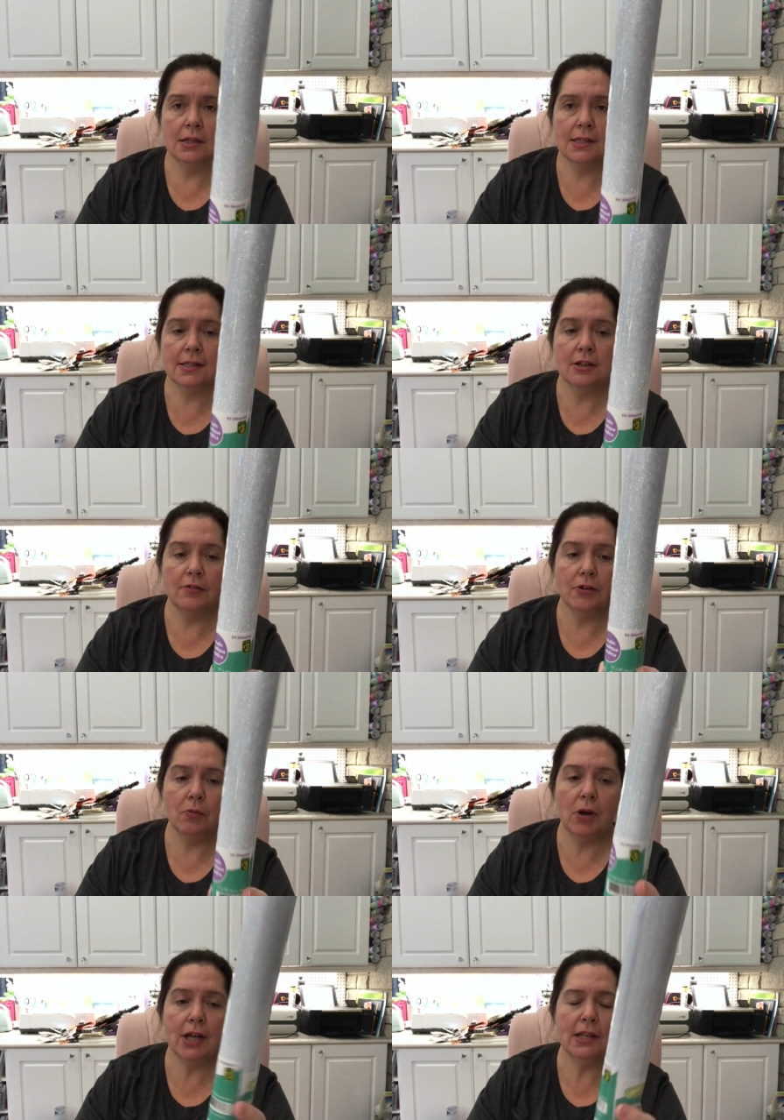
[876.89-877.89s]
silver
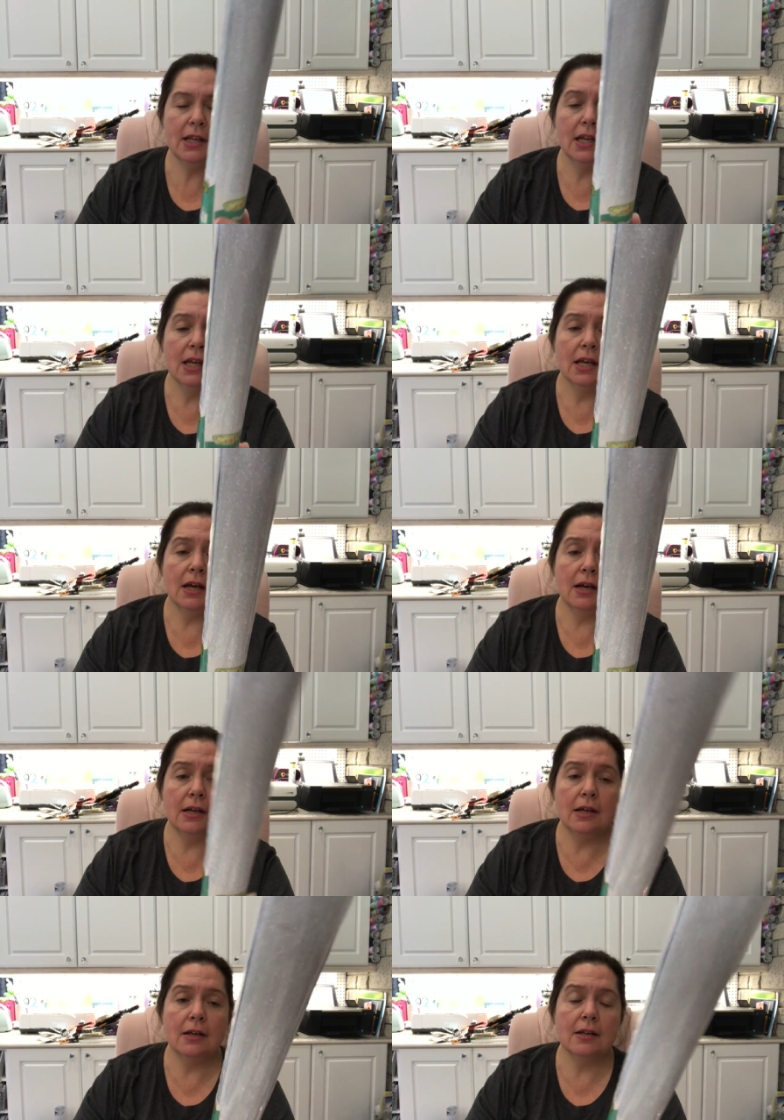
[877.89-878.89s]
one,
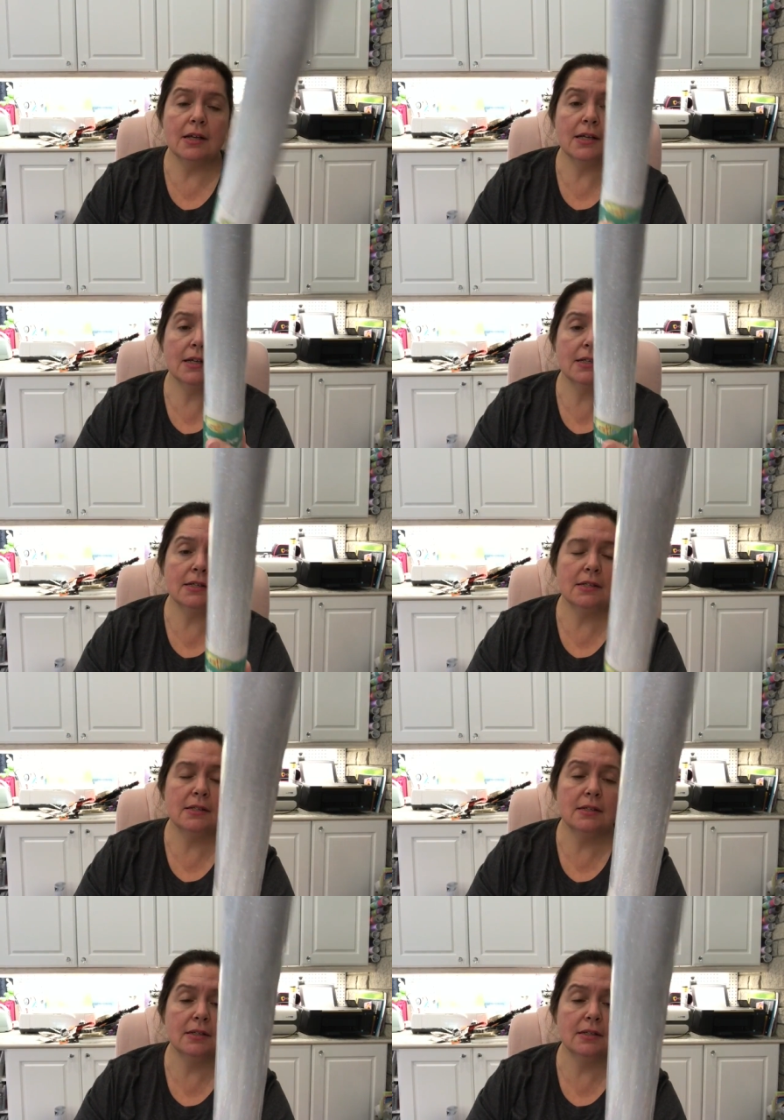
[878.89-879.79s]
and